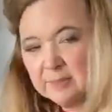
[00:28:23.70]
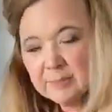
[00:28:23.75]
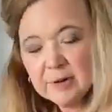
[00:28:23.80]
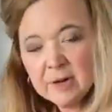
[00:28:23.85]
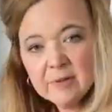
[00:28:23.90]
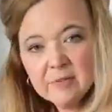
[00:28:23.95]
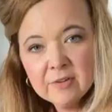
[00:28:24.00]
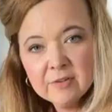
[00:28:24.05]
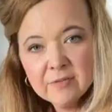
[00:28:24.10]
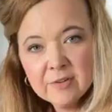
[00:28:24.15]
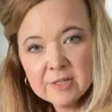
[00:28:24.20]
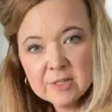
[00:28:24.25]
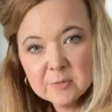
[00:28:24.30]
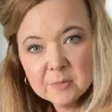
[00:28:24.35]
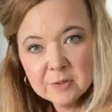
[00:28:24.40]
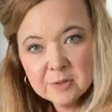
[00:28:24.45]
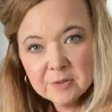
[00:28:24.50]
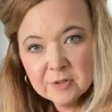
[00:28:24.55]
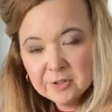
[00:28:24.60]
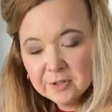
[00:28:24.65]
in the private
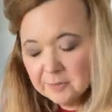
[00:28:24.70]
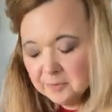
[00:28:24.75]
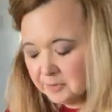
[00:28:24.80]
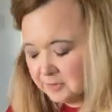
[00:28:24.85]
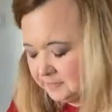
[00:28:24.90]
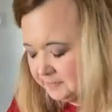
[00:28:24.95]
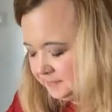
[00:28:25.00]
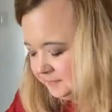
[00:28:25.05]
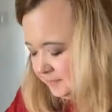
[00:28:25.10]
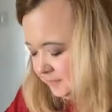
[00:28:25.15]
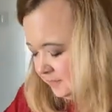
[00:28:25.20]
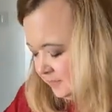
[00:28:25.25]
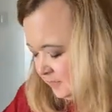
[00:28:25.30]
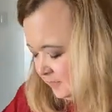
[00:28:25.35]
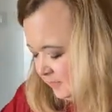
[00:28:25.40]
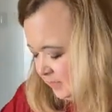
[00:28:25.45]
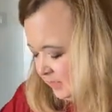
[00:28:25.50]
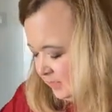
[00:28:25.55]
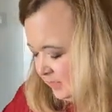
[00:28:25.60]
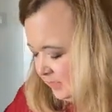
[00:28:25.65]
Facebook group.
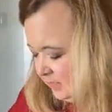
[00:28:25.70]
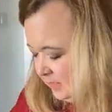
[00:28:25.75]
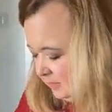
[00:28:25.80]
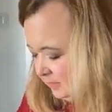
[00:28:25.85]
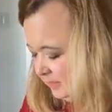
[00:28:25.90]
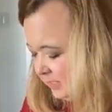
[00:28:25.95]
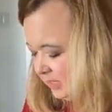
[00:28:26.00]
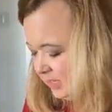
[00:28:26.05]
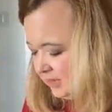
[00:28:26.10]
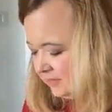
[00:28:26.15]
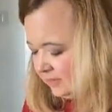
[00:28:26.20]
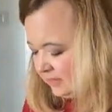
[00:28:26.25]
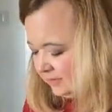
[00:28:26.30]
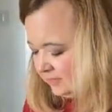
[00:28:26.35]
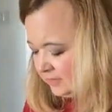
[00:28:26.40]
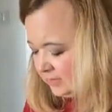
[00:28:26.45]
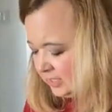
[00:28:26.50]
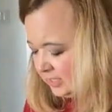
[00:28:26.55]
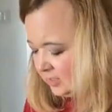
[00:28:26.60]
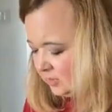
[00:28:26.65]
I'm gonna
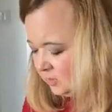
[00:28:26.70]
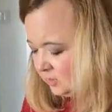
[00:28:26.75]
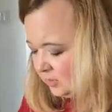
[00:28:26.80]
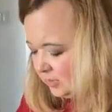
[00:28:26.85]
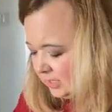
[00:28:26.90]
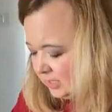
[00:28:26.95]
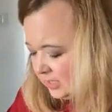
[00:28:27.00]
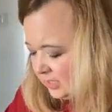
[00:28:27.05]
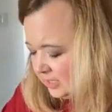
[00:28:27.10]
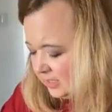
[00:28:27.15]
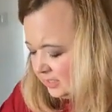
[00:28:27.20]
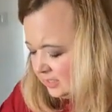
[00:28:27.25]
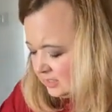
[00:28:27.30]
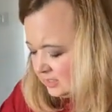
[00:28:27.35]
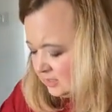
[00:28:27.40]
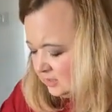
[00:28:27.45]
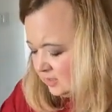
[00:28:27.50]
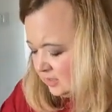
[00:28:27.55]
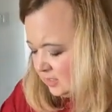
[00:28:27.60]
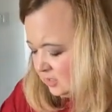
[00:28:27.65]
have everything
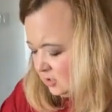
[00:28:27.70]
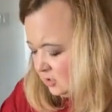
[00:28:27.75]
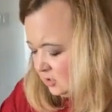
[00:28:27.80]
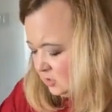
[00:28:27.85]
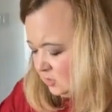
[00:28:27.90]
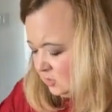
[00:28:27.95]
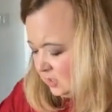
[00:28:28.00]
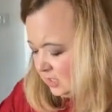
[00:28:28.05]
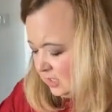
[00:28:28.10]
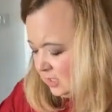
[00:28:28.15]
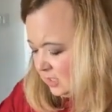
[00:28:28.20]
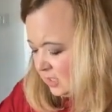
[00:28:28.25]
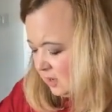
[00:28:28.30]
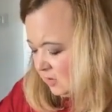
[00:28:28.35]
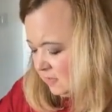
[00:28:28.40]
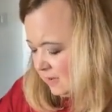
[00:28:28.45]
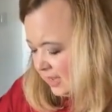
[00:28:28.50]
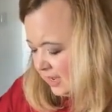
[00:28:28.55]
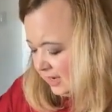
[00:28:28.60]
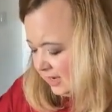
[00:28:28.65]
organized so that you can
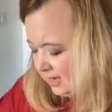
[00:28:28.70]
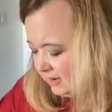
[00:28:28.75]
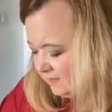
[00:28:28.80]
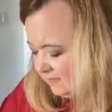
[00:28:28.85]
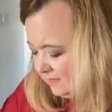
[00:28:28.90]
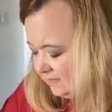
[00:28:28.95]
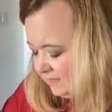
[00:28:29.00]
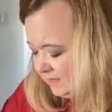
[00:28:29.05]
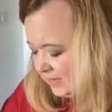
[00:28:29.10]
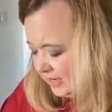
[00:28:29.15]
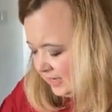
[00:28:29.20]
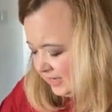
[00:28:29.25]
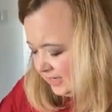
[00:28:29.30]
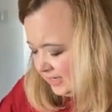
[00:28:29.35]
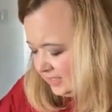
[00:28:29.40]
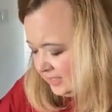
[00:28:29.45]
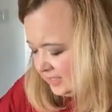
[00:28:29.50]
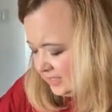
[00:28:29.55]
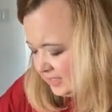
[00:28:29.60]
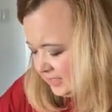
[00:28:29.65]
go back and
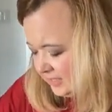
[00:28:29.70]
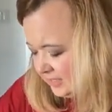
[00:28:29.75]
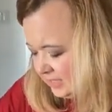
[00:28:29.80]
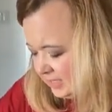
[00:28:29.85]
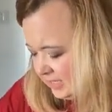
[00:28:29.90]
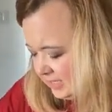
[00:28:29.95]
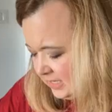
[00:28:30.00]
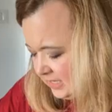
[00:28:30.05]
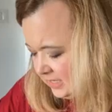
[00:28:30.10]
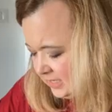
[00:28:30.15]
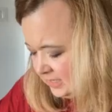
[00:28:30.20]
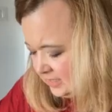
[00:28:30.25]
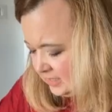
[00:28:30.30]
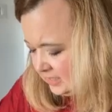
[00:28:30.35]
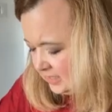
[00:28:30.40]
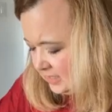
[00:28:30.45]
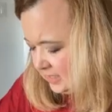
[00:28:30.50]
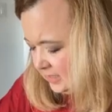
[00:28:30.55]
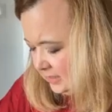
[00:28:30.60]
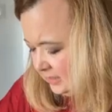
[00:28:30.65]
find
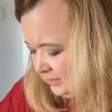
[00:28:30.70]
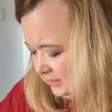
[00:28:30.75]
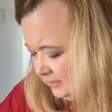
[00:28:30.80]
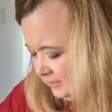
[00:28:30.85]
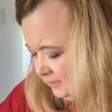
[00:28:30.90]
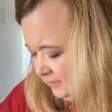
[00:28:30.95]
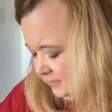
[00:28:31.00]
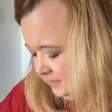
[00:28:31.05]
things.